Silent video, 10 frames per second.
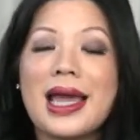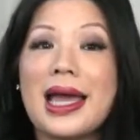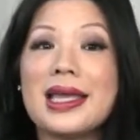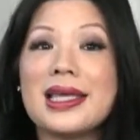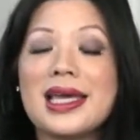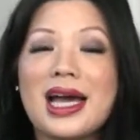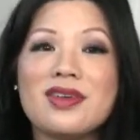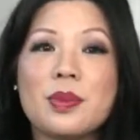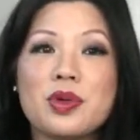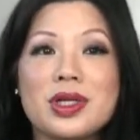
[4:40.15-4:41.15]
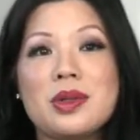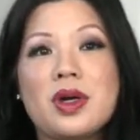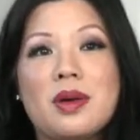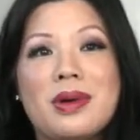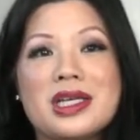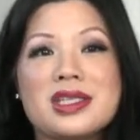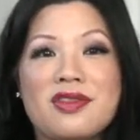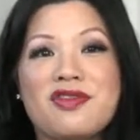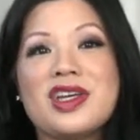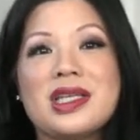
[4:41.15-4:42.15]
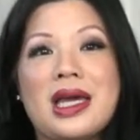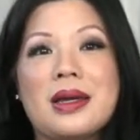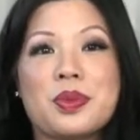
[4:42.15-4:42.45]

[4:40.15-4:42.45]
and they have a pretty robust affiliate